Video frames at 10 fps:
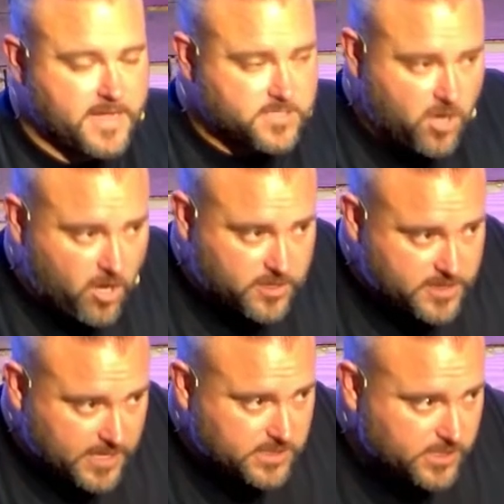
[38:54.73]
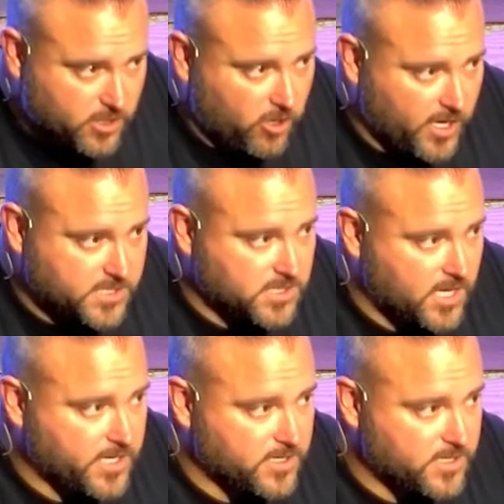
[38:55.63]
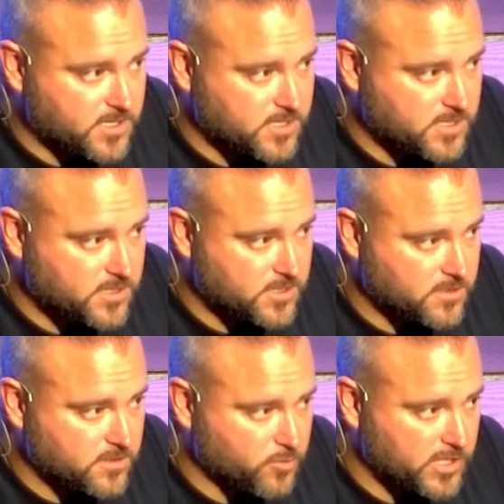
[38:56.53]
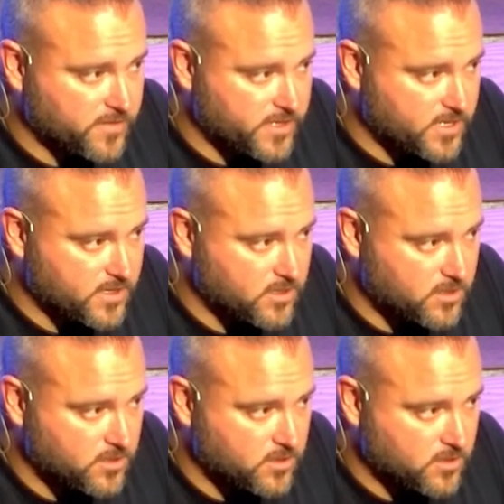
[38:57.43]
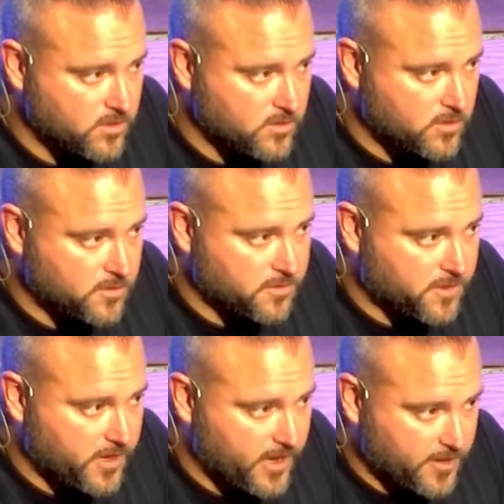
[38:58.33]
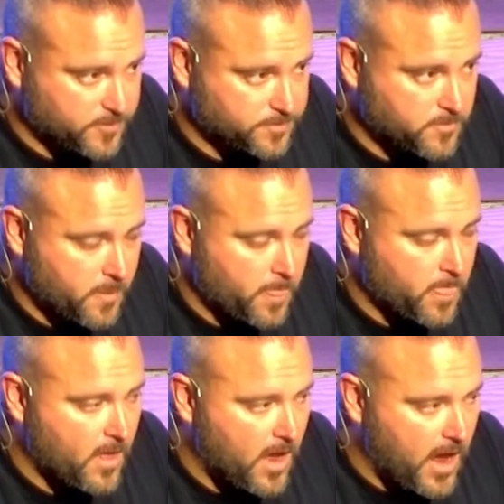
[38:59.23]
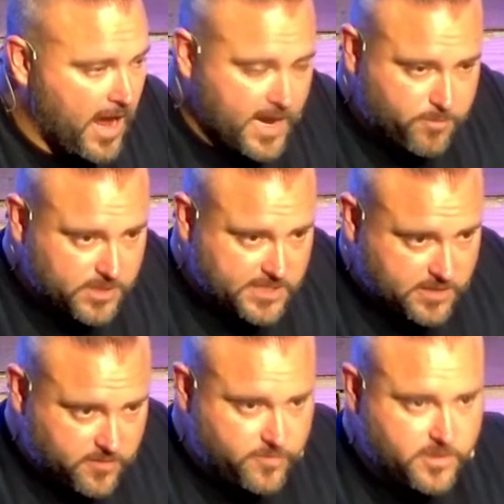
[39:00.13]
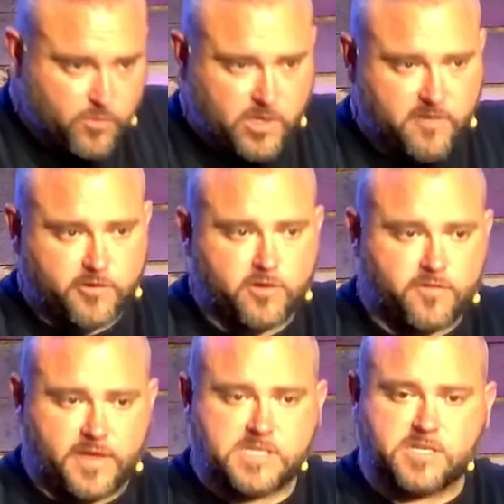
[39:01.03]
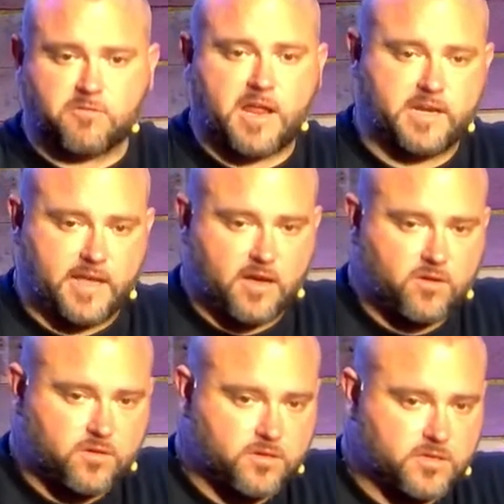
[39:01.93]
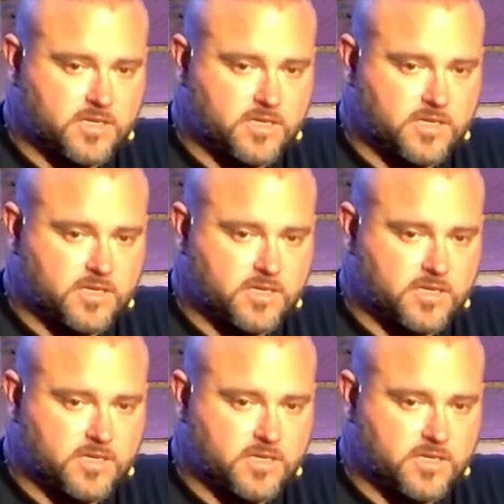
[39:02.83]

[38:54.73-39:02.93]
That's authentic Christ-likeness. Do you believe it? Okay. I believe that whatever you're facing right now